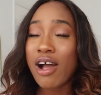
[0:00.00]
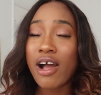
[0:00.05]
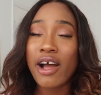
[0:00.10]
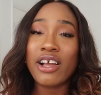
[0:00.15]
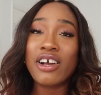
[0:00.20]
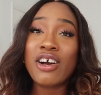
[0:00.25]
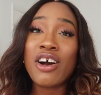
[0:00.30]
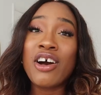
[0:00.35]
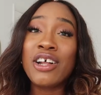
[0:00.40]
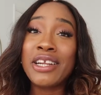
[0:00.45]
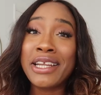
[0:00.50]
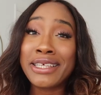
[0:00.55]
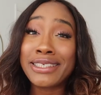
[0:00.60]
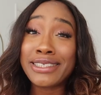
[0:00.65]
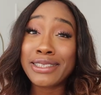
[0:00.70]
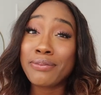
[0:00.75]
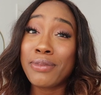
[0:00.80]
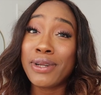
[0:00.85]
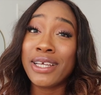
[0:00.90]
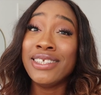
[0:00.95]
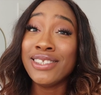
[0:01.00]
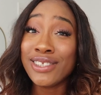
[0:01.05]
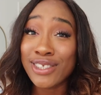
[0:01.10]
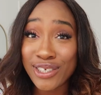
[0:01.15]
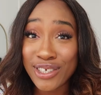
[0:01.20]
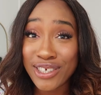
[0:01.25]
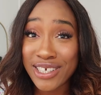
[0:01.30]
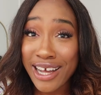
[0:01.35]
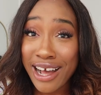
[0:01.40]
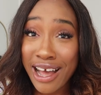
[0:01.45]
I can't explain
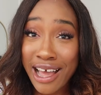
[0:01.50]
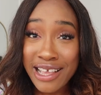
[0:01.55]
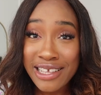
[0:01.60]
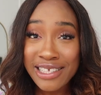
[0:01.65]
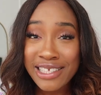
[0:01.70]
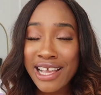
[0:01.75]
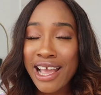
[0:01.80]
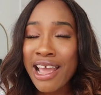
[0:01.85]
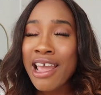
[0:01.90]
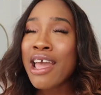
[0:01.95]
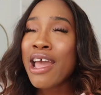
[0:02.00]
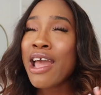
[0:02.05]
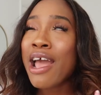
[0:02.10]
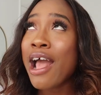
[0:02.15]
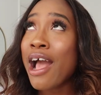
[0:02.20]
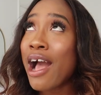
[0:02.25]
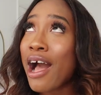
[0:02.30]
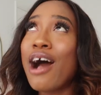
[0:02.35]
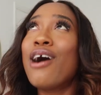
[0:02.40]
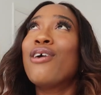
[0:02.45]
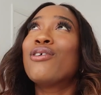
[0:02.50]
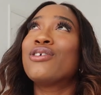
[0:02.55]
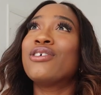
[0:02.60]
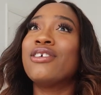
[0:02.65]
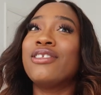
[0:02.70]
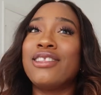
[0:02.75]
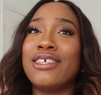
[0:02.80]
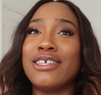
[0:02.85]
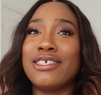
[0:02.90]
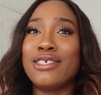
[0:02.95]
to you guys how
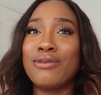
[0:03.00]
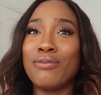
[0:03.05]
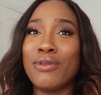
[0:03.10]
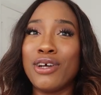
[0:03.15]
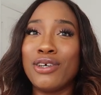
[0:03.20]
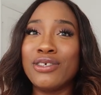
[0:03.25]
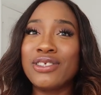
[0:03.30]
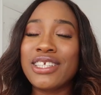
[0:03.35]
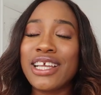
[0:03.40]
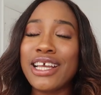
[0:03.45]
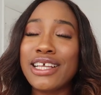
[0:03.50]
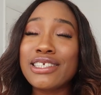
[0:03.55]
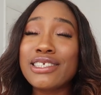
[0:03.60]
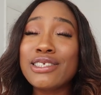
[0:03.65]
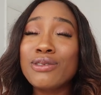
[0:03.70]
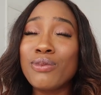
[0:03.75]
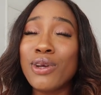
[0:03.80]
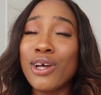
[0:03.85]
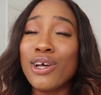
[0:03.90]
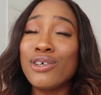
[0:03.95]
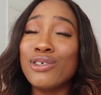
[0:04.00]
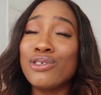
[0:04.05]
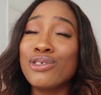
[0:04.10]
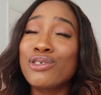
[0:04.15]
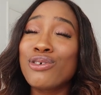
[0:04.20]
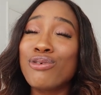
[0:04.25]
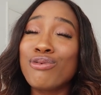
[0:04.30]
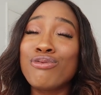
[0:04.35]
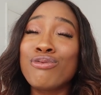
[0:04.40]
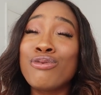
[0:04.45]
good this smells it
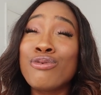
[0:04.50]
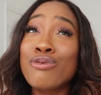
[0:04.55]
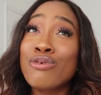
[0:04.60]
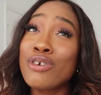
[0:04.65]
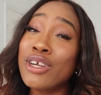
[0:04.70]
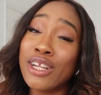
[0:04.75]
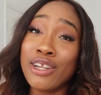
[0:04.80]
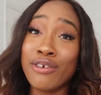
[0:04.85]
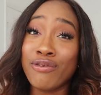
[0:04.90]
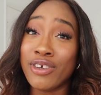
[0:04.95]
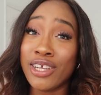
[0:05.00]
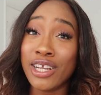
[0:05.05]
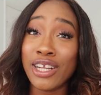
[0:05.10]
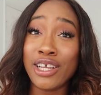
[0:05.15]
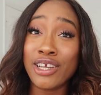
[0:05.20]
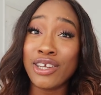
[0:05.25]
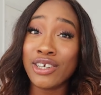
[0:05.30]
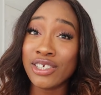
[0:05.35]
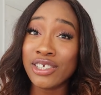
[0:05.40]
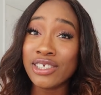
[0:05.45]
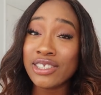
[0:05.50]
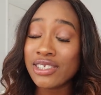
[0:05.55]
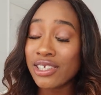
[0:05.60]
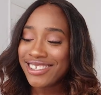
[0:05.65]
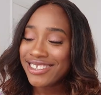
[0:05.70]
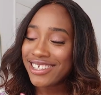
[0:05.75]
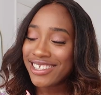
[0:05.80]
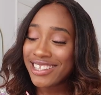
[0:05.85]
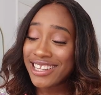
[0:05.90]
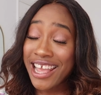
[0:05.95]
smells really really good
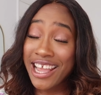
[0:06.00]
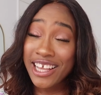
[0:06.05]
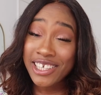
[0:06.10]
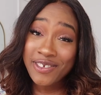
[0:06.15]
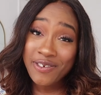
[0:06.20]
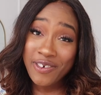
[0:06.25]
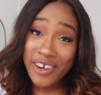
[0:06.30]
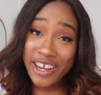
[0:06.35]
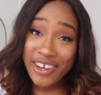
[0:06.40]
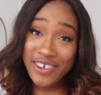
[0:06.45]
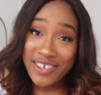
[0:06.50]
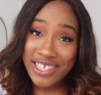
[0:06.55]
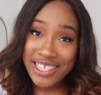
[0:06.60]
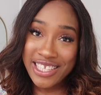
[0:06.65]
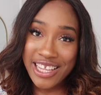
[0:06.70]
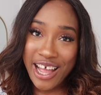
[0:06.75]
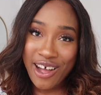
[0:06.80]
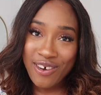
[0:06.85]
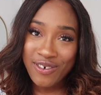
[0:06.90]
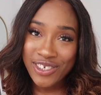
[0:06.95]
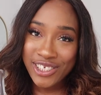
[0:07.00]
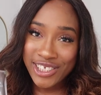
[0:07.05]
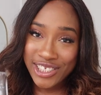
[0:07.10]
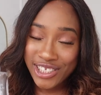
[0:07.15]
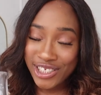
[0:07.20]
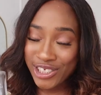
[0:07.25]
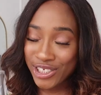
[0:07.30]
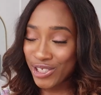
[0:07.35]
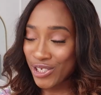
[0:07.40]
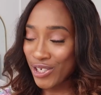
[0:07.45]
the next fragrance that I
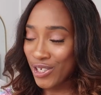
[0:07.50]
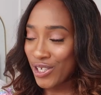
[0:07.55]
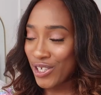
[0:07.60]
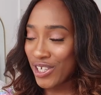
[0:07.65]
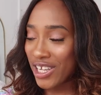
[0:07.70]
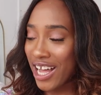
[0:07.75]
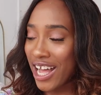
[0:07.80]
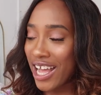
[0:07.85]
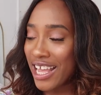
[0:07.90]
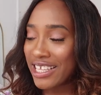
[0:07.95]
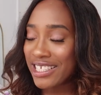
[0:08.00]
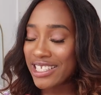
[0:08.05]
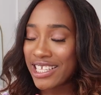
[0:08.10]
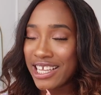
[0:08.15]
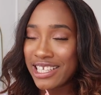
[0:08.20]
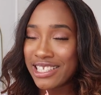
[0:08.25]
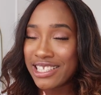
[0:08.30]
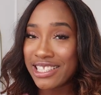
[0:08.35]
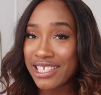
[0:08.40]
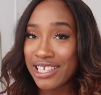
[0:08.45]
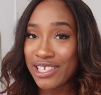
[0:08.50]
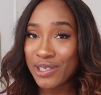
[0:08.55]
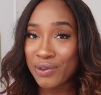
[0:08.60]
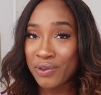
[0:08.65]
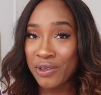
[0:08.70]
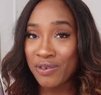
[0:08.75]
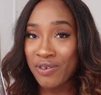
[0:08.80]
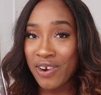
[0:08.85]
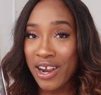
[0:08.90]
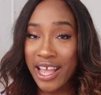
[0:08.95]
wanted to show you guys is
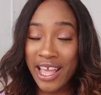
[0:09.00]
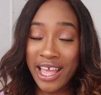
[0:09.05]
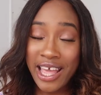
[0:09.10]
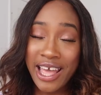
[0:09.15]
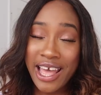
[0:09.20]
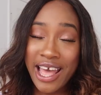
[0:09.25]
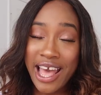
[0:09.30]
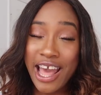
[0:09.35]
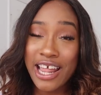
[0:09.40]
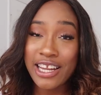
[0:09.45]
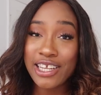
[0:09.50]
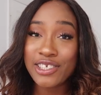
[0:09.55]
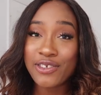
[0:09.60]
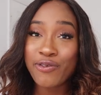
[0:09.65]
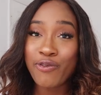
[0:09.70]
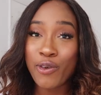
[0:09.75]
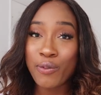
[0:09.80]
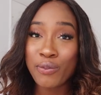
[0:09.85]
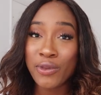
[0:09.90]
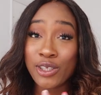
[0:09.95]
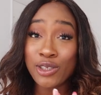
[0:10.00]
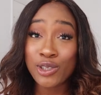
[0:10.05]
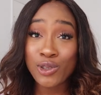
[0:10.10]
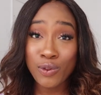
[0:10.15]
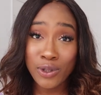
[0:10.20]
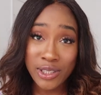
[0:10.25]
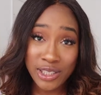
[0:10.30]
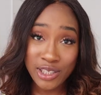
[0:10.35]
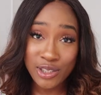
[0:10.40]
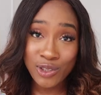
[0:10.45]
this one right here and it's from the
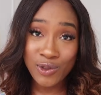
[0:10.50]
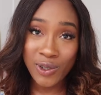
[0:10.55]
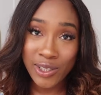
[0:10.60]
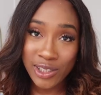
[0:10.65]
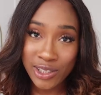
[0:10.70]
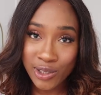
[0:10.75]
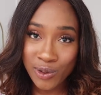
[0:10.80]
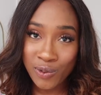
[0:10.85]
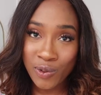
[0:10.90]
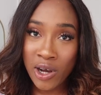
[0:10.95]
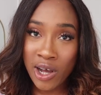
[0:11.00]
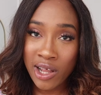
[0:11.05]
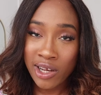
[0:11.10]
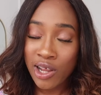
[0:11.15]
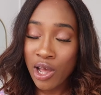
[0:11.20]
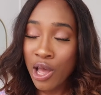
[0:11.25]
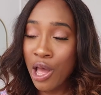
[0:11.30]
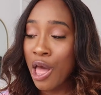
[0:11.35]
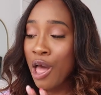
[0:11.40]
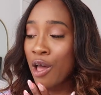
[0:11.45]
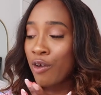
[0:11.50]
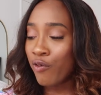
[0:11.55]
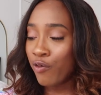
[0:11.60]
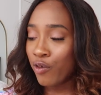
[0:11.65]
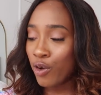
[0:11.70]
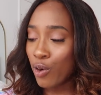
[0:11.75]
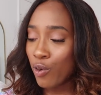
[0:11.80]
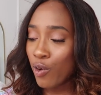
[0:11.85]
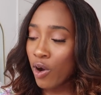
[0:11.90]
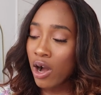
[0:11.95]
2021
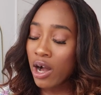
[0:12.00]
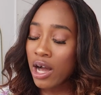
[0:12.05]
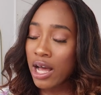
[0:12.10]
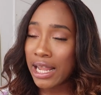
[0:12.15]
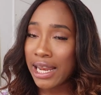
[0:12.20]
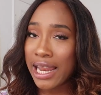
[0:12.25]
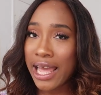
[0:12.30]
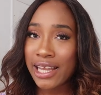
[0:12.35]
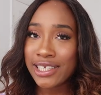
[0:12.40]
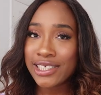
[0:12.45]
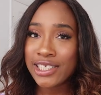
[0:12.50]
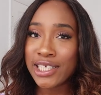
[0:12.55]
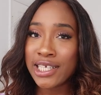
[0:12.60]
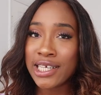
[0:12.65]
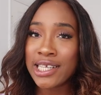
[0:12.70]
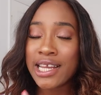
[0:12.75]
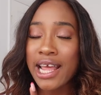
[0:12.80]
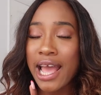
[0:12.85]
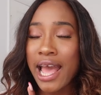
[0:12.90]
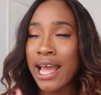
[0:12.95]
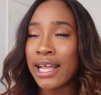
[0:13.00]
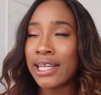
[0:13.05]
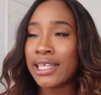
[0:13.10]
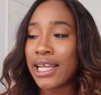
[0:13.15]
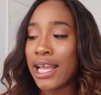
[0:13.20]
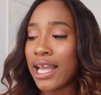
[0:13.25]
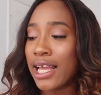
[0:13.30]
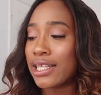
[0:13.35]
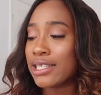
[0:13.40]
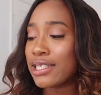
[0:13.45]
floral collection and
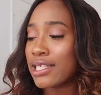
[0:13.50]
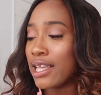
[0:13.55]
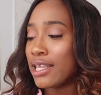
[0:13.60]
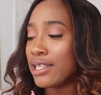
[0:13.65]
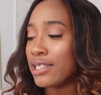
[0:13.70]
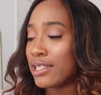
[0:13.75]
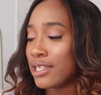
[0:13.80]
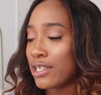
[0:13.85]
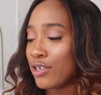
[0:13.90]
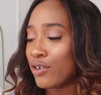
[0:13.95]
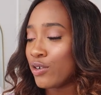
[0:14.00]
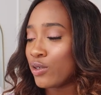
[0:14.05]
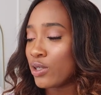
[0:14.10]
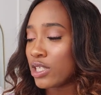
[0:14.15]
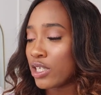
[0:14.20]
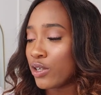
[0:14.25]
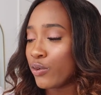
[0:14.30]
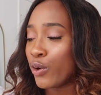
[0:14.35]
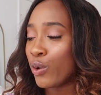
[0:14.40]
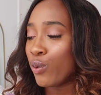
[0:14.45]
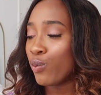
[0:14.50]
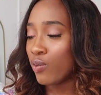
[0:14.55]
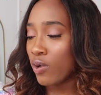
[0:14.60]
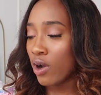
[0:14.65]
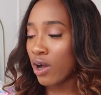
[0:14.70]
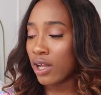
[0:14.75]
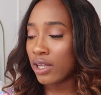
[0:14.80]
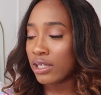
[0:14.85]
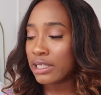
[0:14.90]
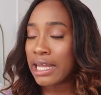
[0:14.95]
it's
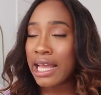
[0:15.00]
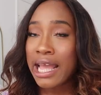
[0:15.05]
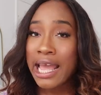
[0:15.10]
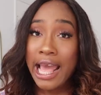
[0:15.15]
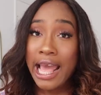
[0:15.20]
001